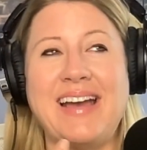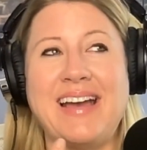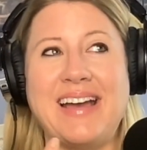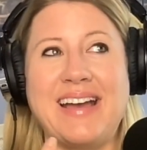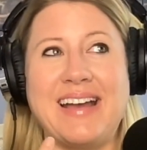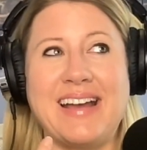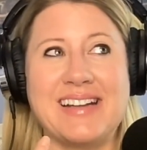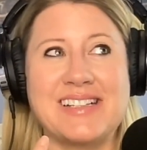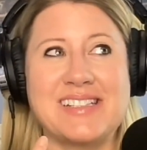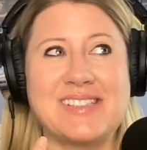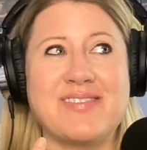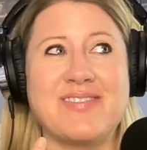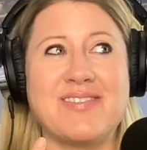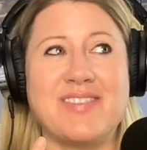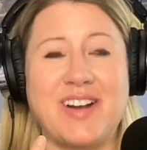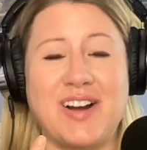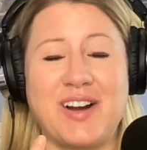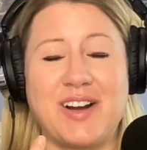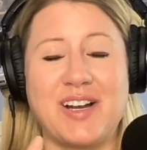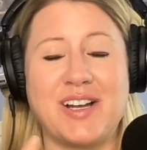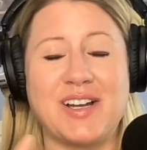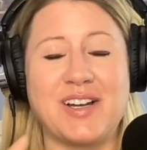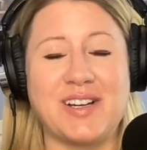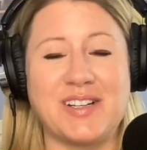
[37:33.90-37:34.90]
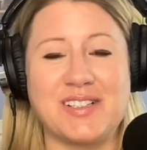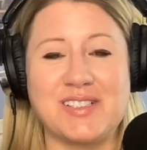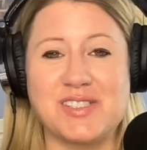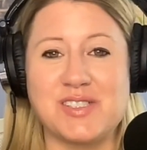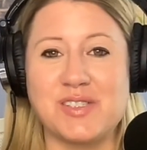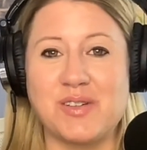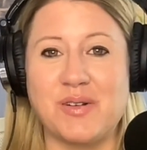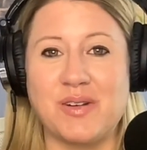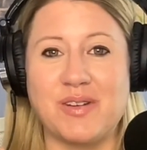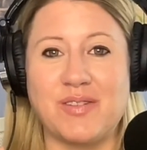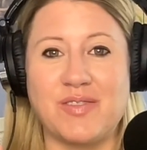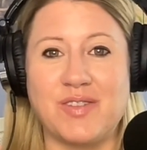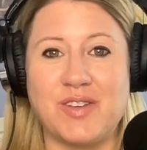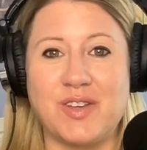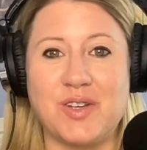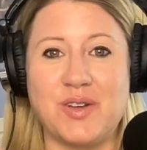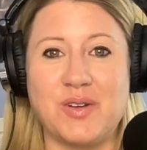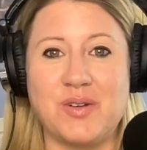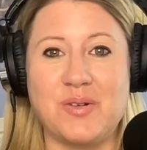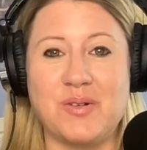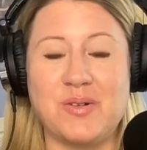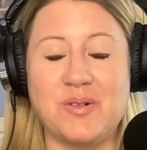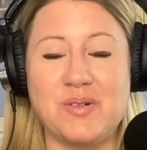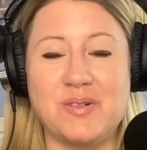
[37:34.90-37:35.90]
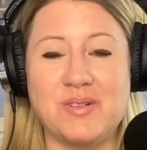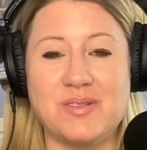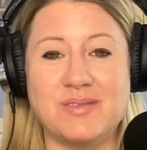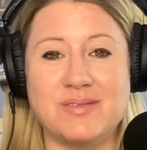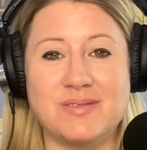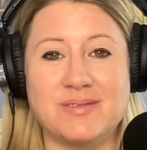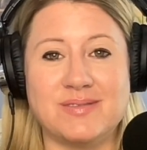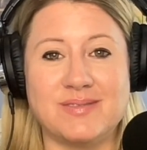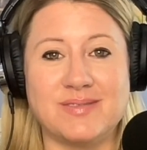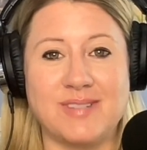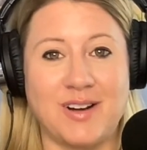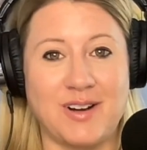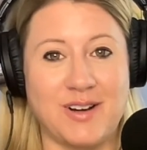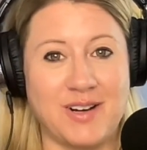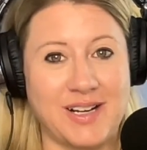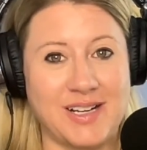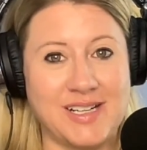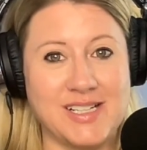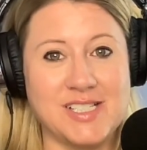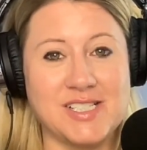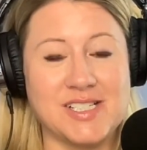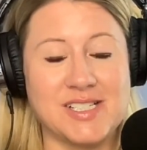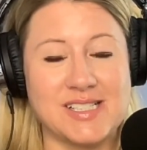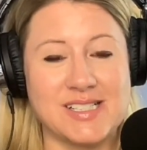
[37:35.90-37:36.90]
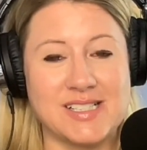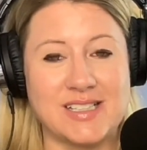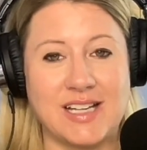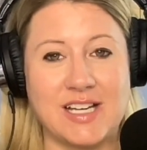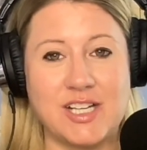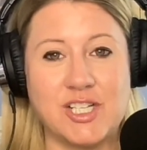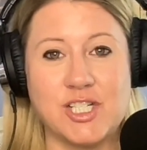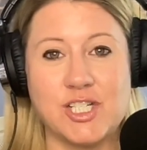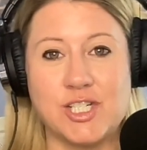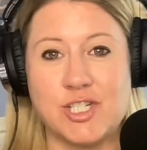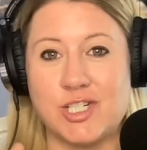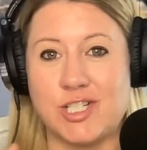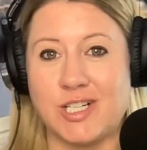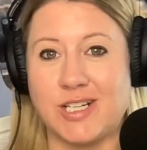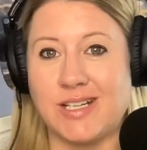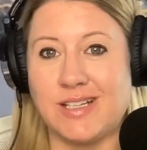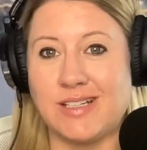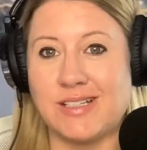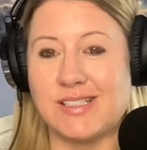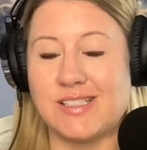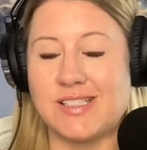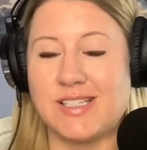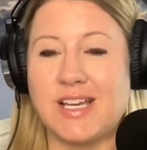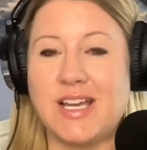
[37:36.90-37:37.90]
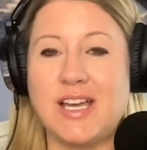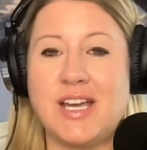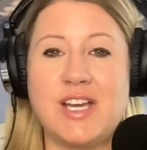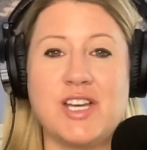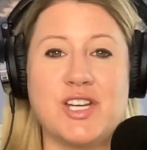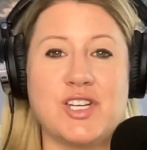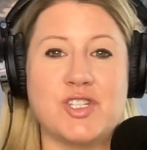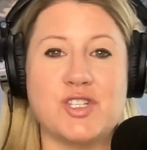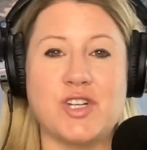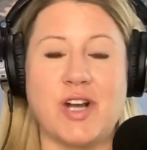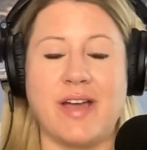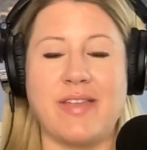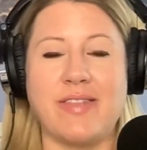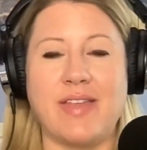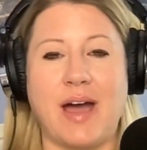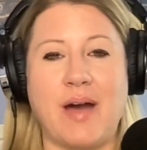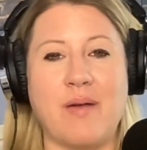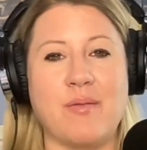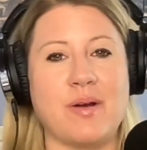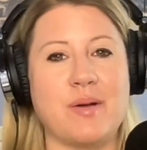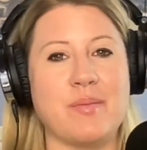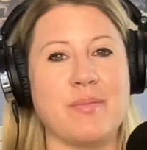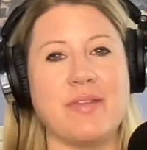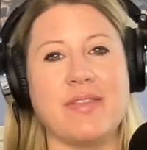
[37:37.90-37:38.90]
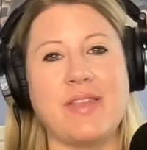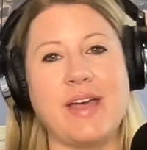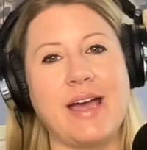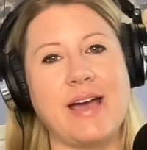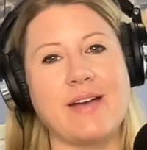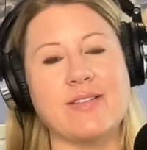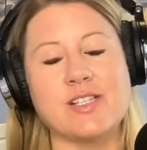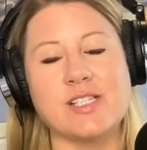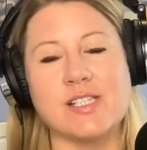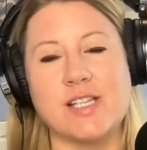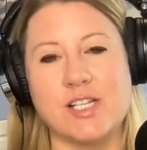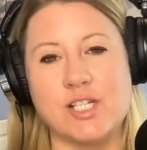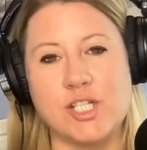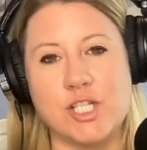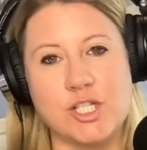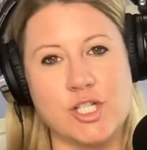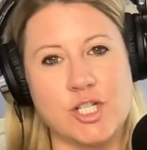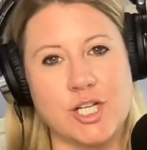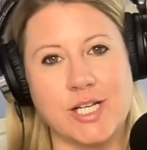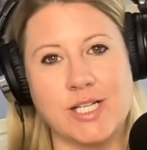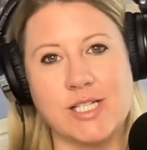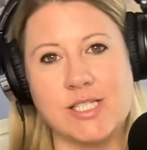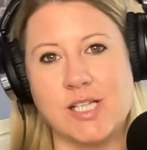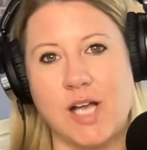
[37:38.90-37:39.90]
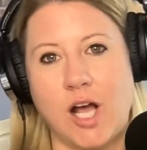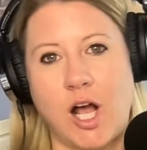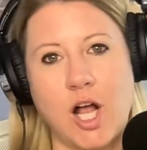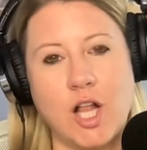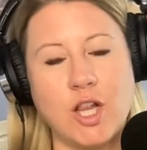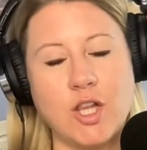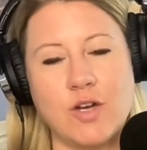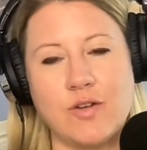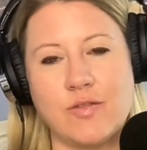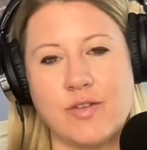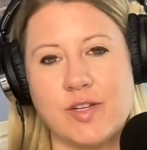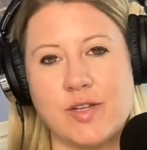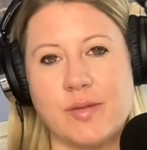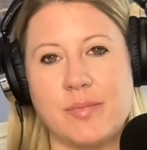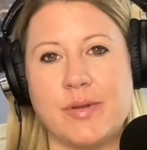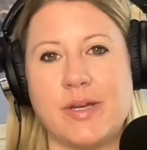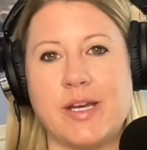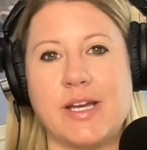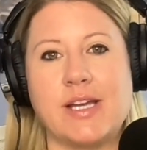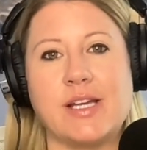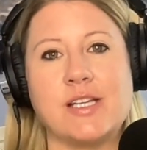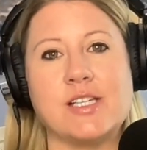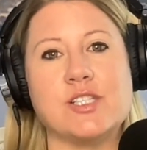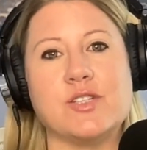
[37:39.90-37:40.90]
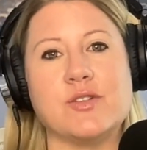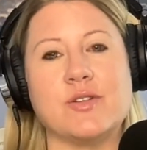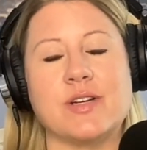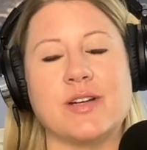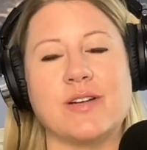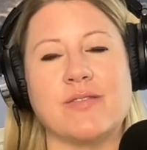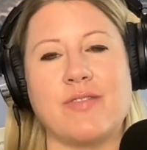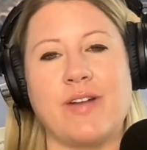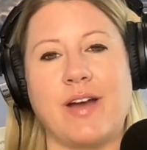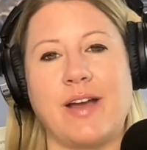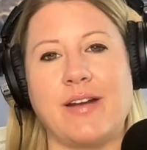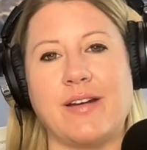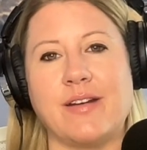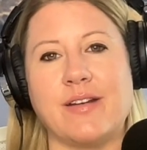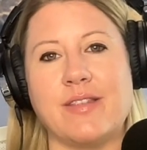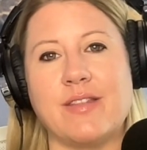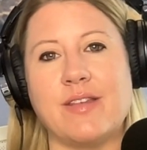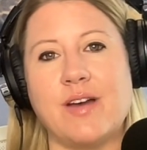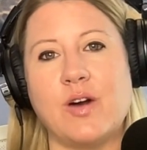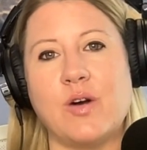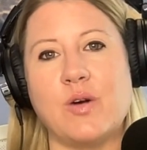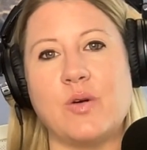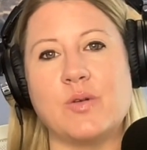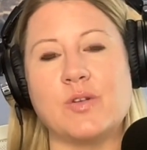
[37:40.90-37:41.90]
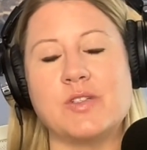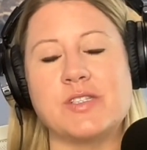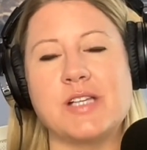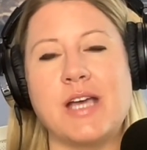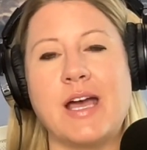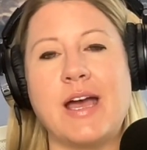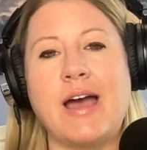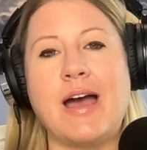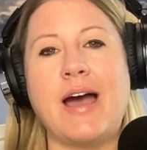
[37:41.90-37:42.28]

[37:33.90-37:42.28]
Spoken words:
It's very good. So if you are into slushy drinks, try that one. But they have slushy drinks all over the place. You can find those.